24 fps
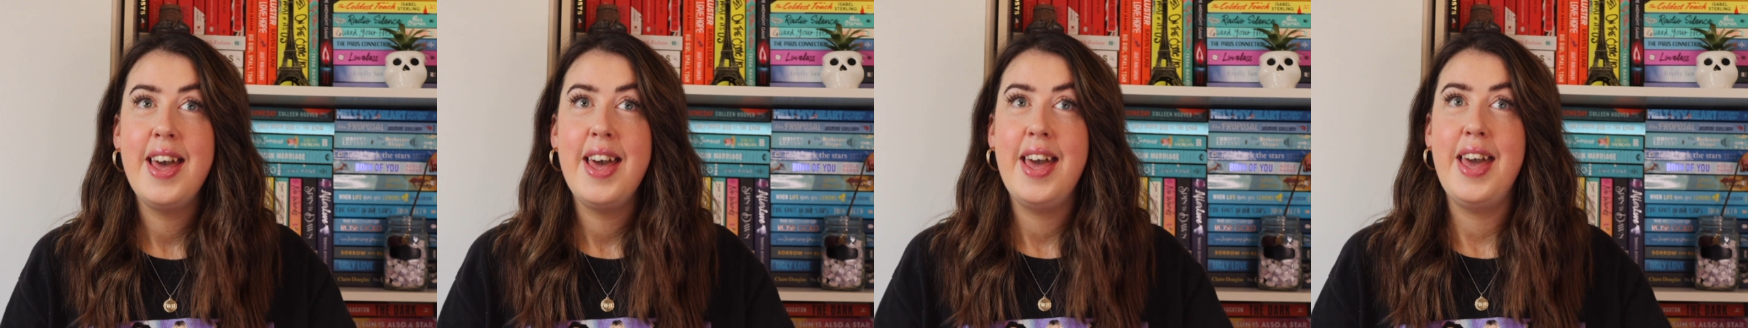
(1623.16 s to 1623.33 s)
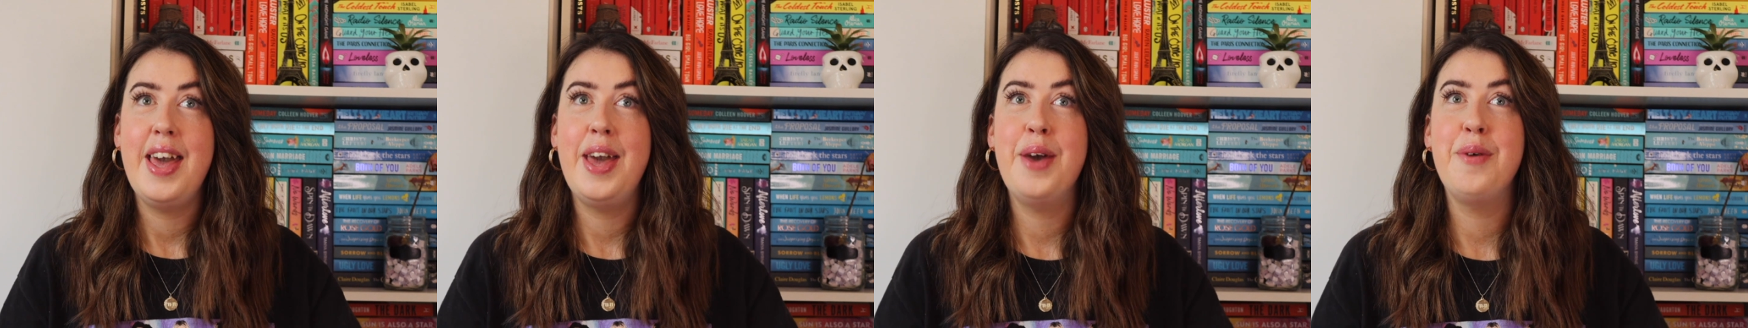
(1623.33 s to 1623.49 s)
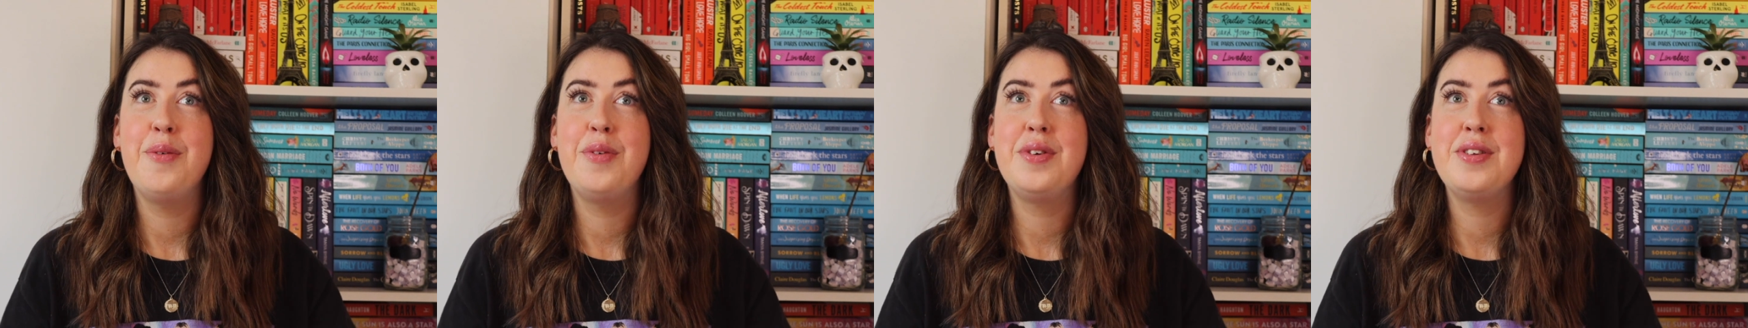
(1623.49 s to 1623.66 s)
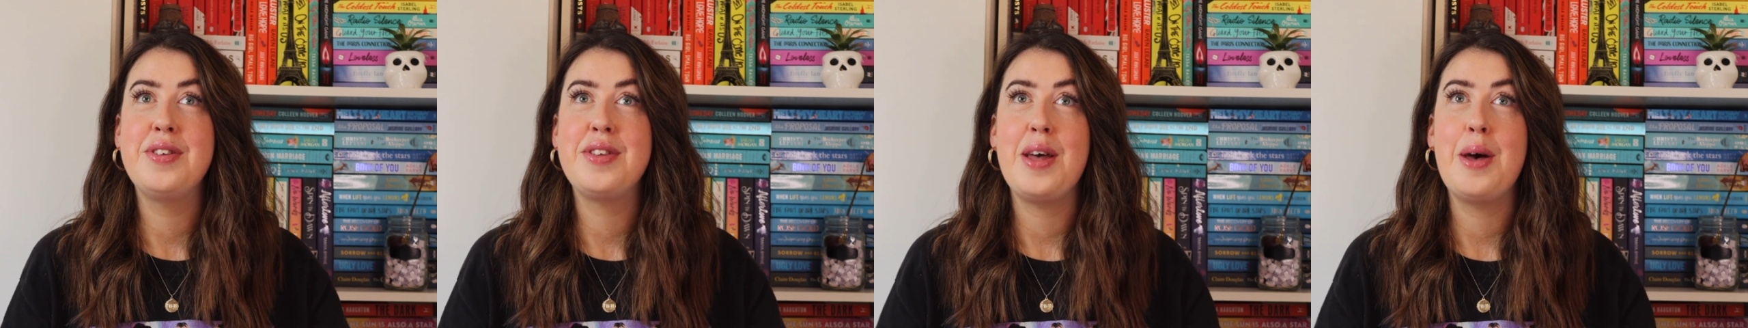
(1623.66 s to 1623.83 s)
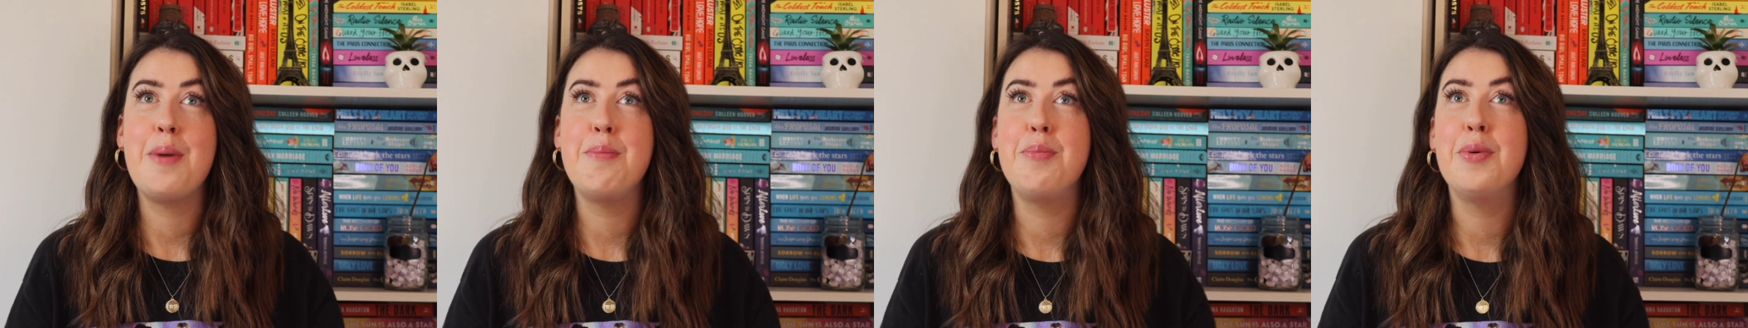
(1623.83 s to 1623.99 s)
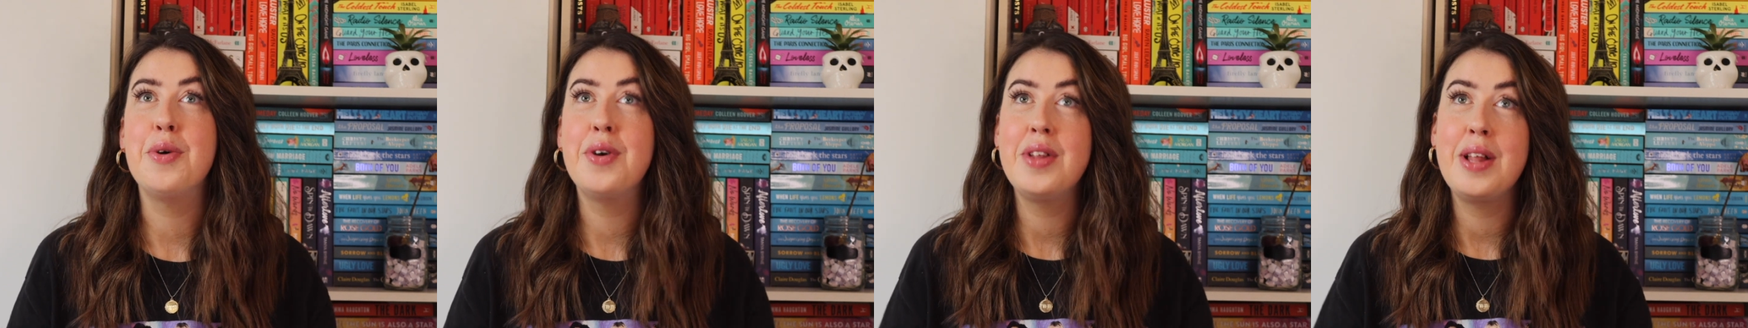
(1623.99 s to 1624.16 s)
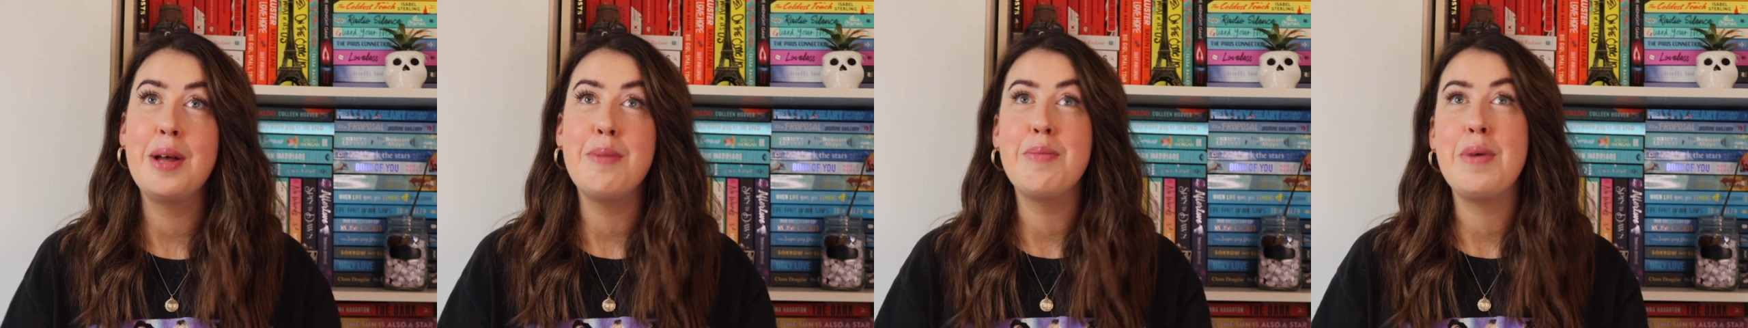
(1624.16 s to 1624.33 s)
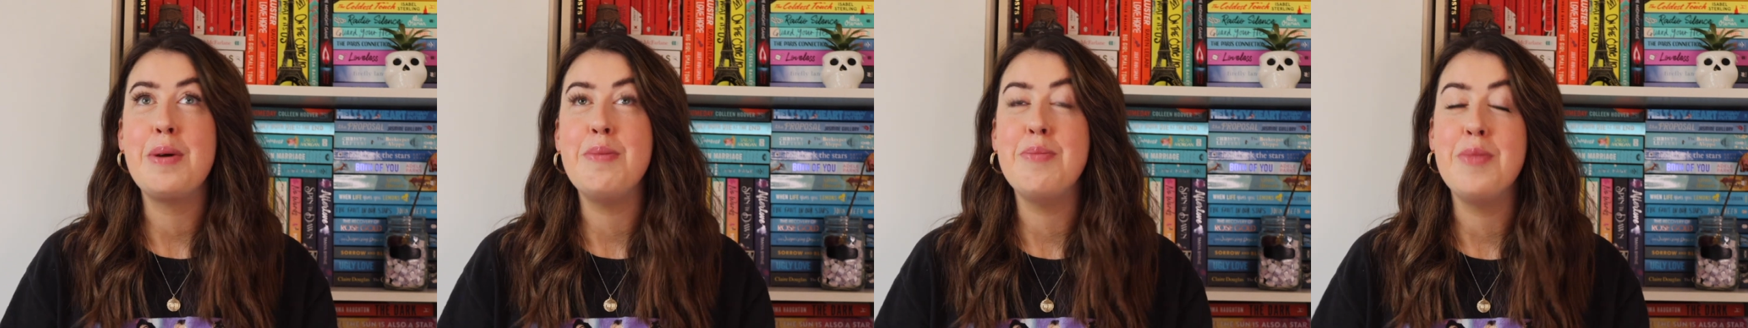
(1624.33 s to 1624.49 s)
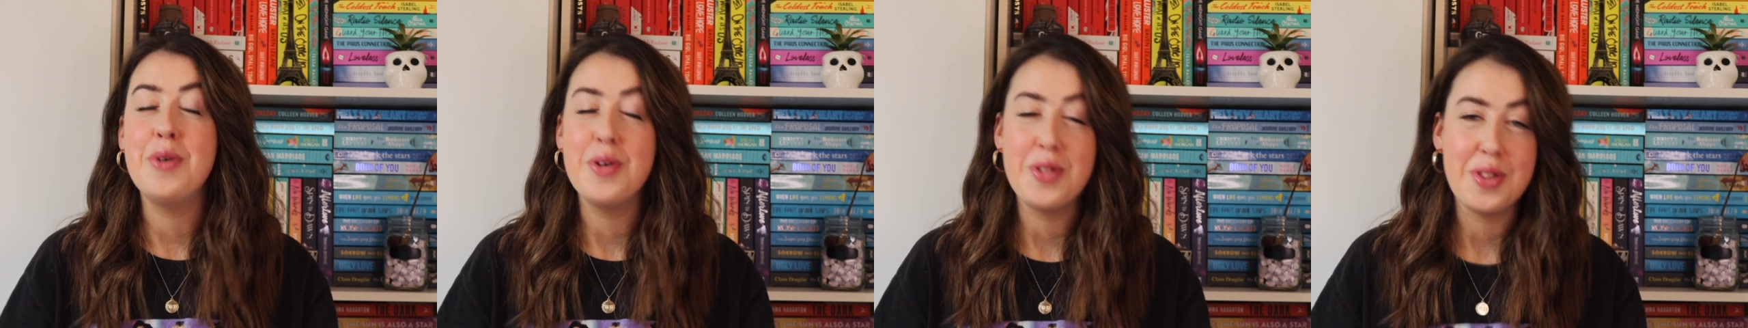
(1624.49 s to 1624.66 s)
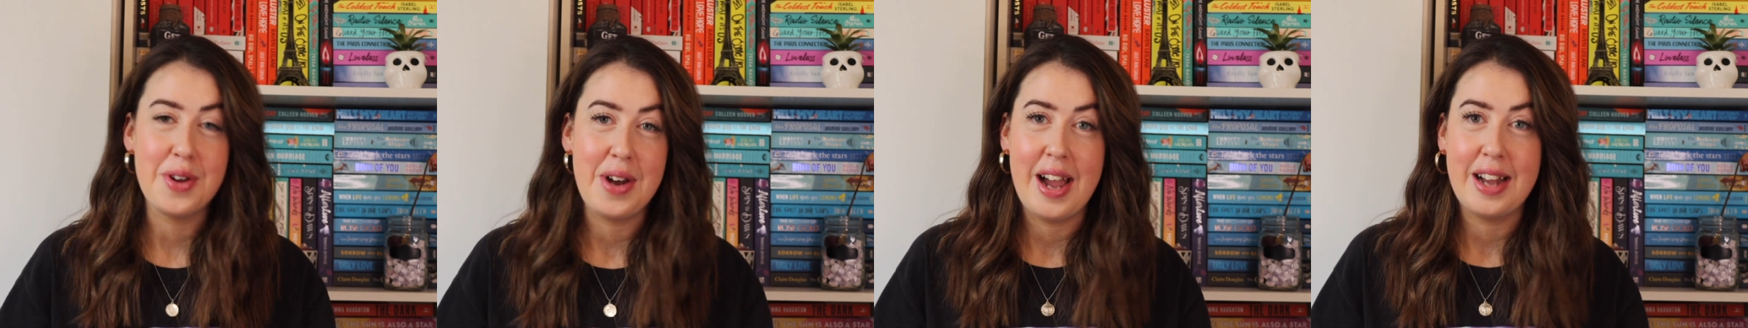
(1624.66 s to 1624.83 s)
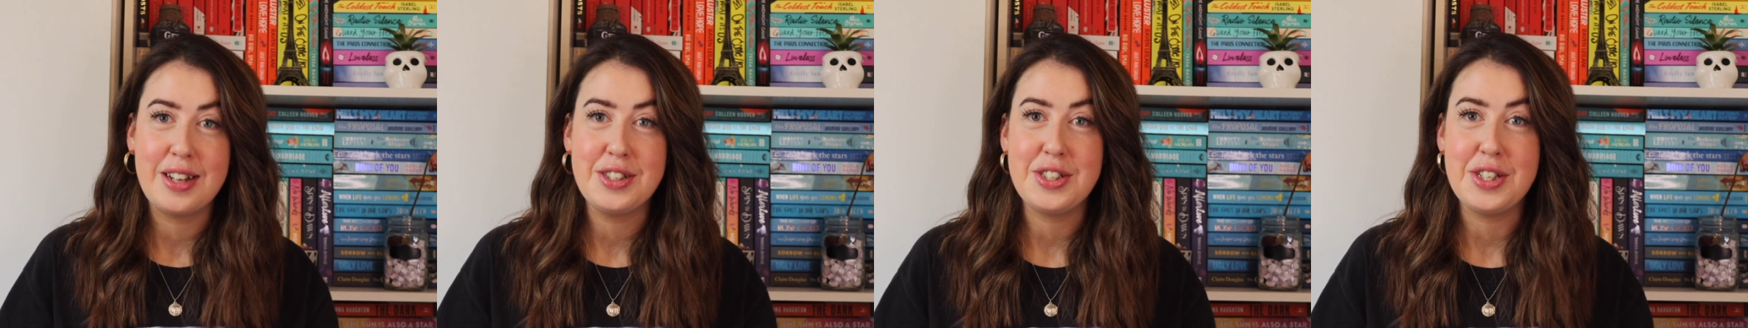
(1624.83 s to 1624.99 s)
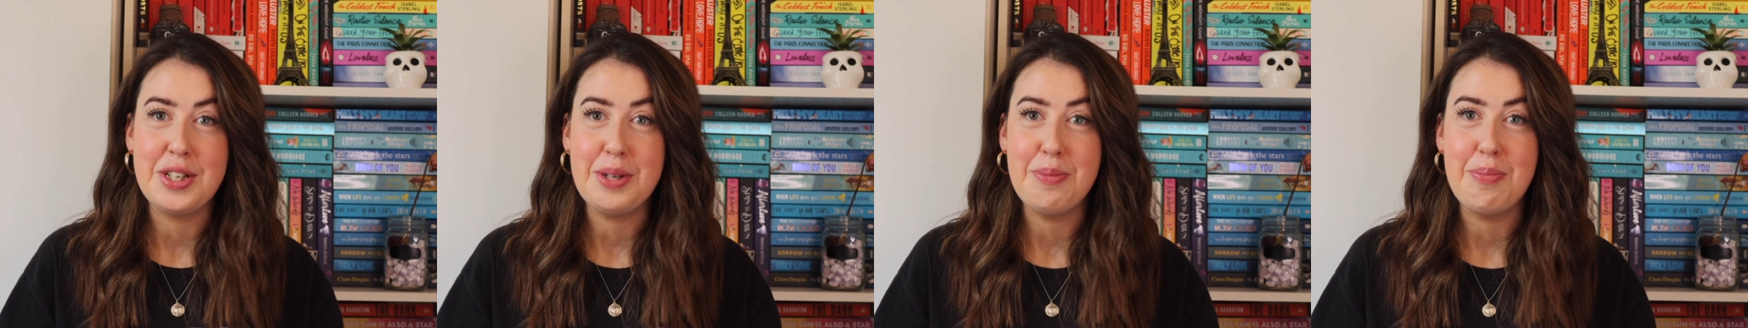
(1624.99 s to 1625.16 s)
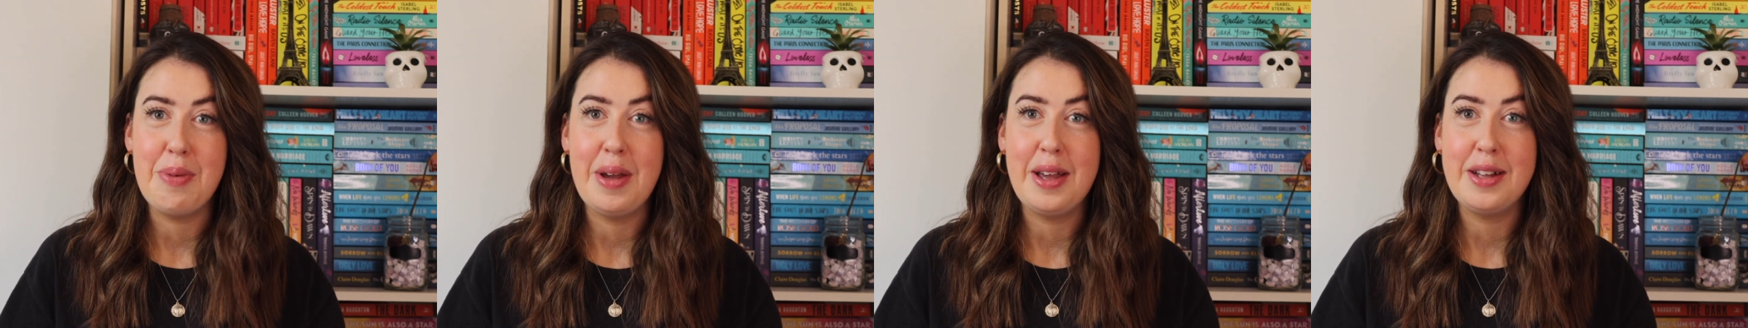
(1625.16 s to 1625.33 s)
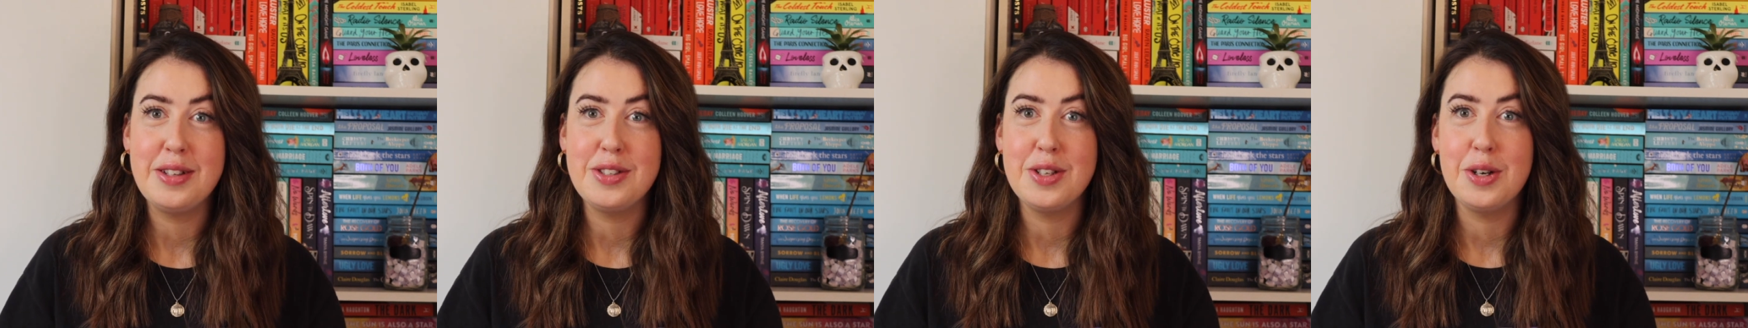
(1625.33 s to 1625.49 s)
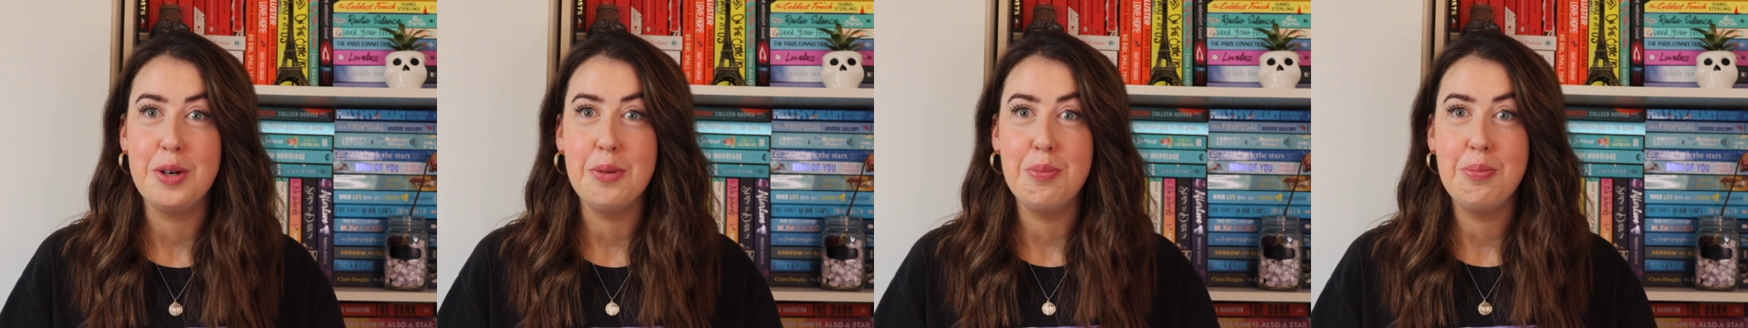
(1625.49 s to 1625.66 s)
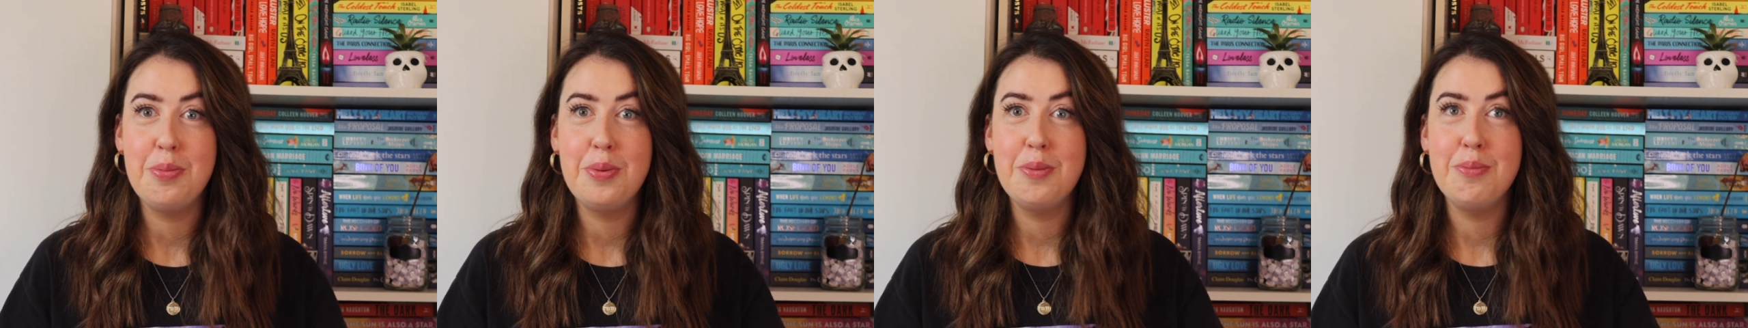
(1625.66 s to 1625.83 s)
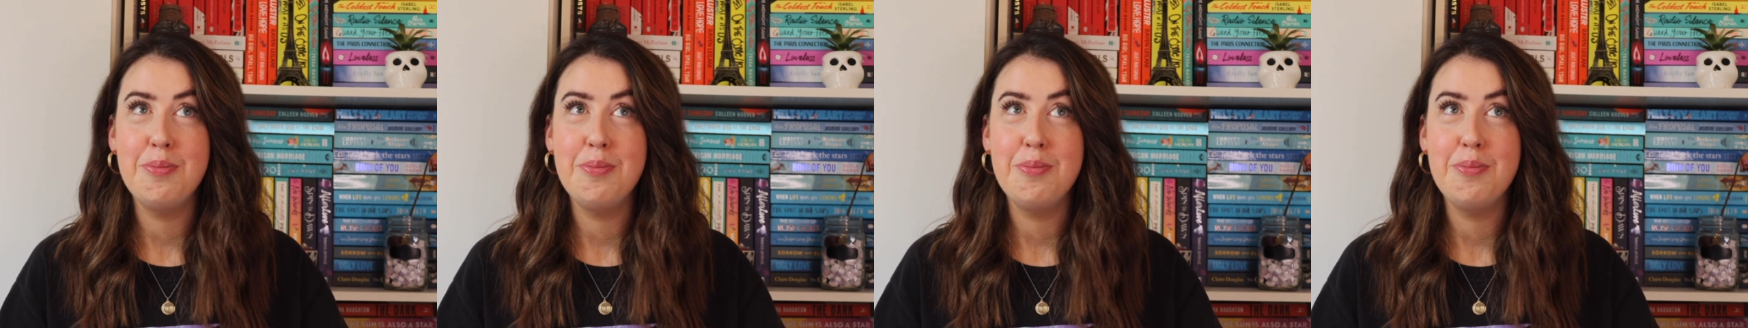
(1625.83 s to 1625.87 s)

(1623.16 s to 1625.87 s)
It was a book that my mother actually picked up